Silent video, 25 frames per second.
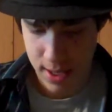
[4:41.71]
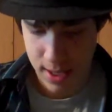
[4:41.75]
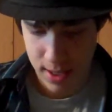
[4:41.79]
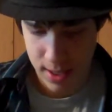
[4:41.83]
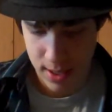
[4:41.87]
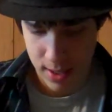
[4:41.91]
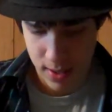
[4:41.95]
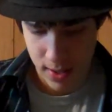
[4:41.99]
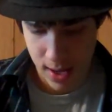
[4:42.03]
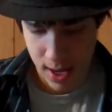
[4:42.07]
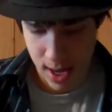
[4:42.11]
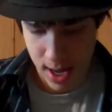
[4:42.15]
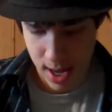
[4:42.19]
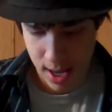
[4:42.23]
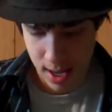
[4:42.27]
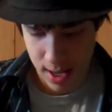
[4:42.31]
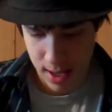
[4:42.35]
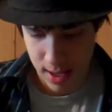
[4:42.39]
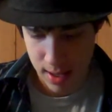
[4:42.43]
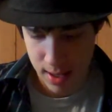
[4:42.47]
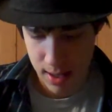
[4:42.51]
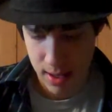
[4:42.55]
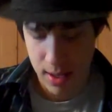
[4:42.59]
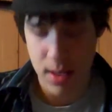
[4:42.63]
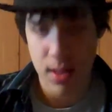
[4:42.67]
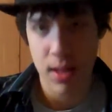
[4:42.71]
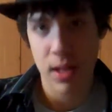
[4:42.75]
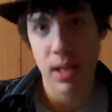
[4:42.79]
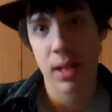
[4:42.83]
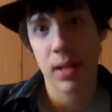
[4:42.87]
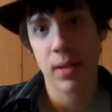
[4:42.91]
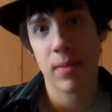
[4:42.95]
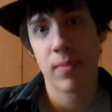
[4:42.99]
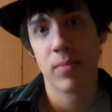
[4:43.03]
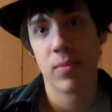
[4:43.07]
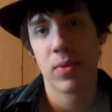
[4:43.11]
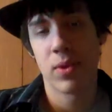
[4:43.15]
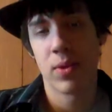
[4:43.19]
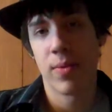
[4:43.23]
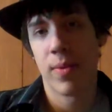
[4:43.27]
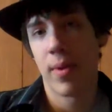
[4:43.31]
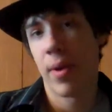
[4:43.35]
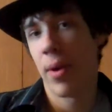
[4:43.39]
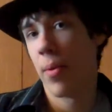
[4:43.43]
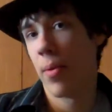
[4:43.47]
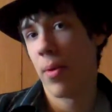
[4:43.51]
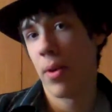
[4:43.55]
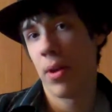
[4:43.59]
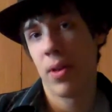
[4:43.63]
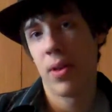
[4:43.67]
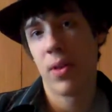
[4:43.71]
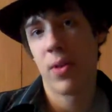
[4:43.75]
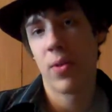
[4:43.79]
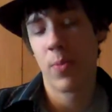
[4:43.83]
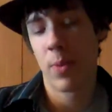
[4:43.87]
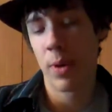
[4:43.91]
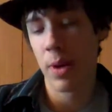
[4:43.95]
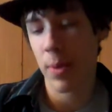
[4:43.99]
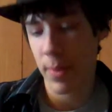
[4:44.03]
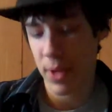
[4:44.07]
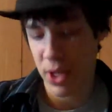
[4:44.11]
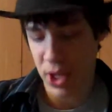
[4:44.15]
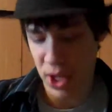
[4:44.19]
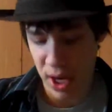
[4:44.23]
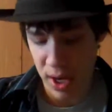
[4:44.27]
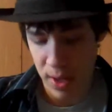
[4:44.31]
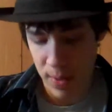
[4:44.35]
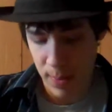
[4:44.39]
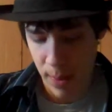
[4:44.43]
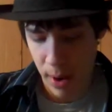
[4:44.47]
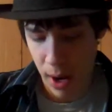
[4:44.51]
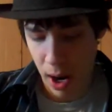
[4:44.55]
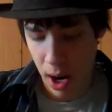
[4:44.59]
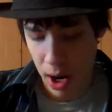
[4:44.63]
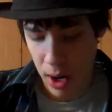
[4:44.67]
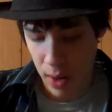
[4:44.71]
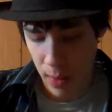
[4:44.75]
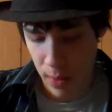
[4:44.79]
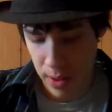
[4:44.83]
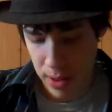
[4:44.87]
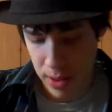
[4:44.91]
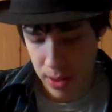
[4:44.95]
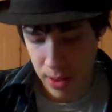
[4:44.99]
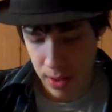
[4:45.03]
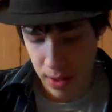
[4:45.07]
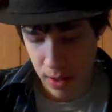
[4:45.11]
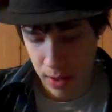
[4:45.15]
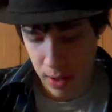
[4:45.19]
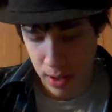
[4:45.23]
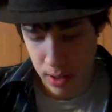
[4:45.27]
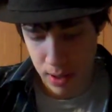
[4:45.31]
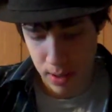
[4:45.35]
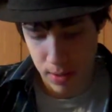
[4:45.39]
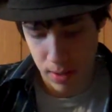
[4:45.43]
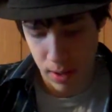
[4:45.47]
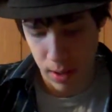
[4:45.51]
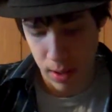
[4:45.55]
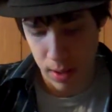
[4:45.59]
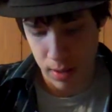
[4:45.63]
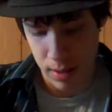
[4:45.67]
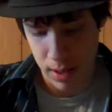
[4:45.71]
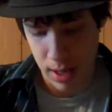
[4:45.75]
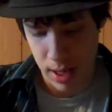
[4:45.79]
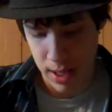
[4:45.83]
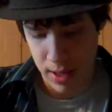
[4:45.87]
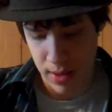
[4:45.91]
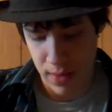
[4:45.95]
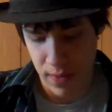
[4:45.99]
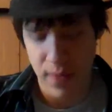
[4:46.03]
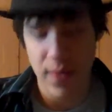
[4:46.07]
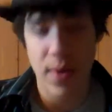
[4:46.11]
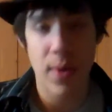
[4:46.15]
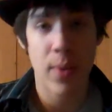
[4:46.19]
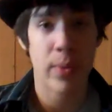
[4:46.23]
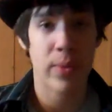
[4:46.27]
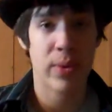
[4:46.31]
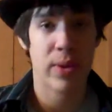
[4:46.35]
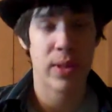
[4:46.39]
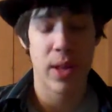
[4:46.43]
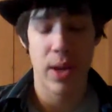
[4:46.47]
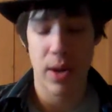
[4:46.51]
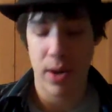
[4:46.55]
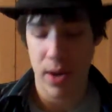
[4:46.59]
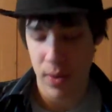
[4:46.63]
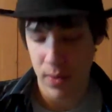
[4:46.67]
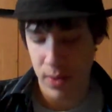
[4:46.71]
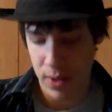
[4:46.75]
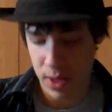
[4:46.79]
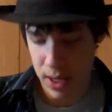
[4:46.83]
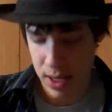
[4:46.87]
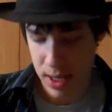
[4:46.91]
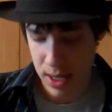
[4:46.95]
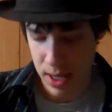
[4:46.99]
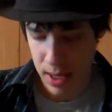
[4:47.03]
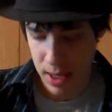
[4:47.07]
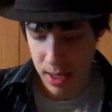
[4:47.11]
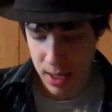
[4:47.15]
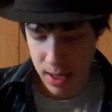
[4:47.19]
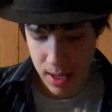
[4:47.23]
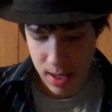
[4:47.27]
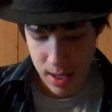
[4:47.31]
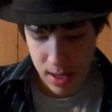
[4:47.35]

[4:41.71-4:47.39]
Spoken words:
So yeah, so it's pretty much on par with all kinds of phones that are out today.